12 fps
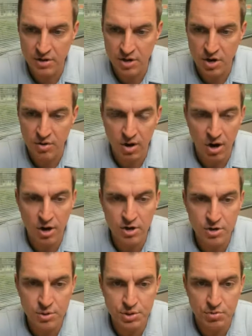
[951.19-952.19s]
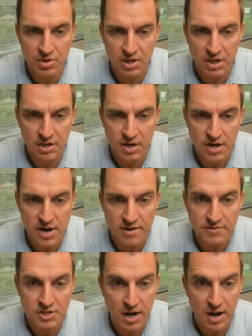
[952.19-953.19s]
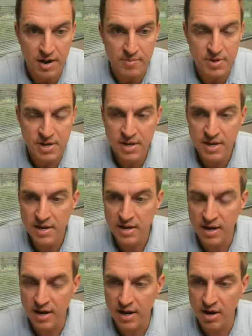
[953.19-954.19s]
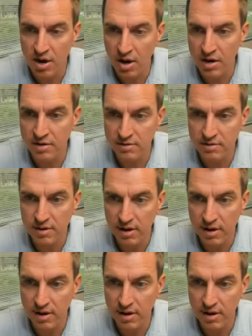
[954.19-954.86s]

you know, are you doing a good enough job on